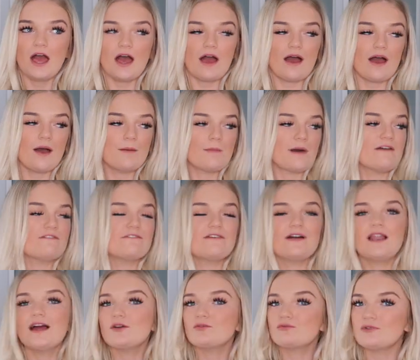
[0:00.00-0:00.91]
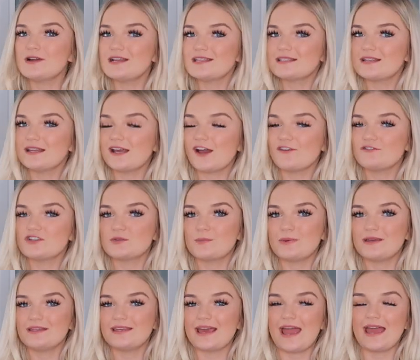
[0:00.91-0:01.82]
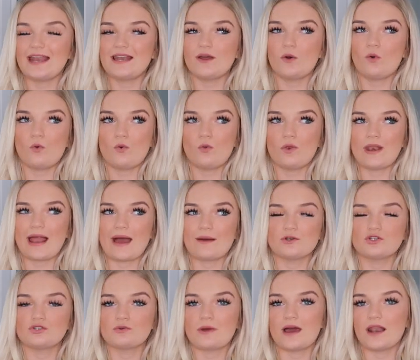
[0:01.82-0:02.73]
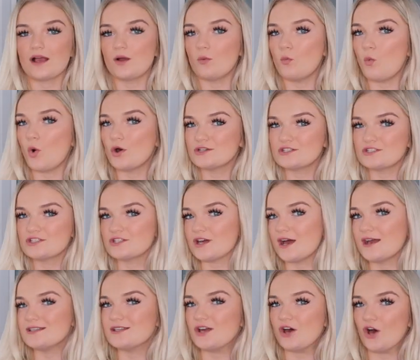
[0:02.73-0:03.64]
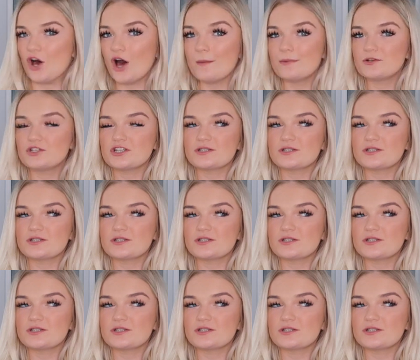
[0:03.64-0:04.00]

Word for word: I feel like recently I've just been getting all loungewear like one size up,